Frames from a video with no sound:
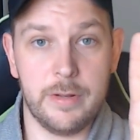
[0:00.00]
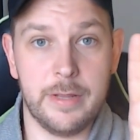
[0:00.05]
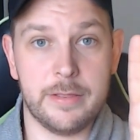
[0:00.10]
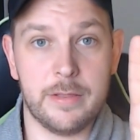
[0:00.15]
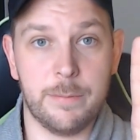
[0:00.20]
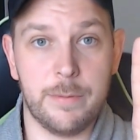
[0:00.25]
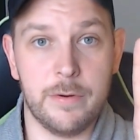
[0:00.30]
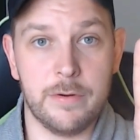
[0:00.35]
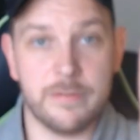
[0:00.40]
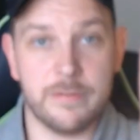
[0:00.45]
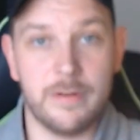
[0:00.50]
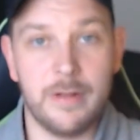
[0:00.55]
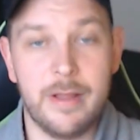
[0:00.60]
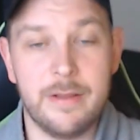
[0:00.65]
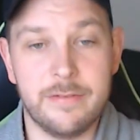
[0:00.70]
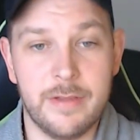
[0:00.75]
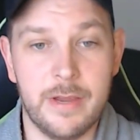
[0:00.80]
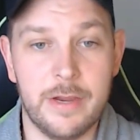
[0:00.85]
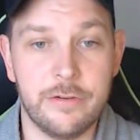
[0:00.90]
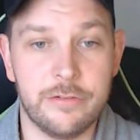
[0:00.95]
like the
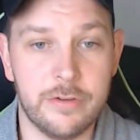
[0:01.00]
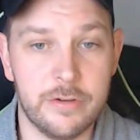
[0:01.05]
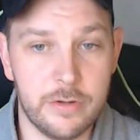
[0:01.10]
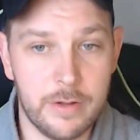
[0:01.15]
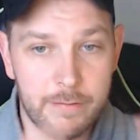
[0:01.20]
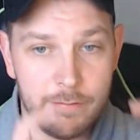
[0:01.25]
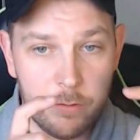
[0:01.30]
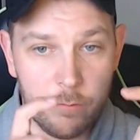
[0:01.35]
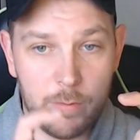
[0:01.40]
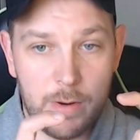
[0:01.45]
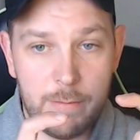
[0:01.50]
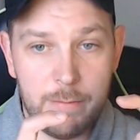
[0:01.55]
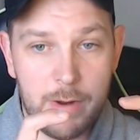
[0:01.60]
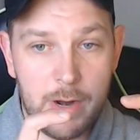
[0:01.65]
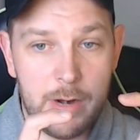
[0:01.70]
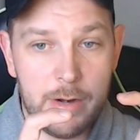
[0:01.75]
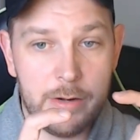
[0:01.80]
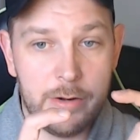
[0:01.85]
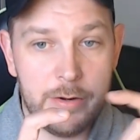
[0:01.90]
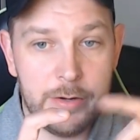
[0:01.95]
personalization, you have the one
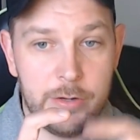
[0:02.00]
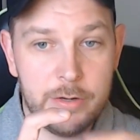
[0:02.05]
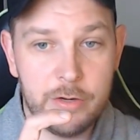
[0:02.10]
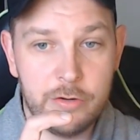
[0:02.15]
monitor and you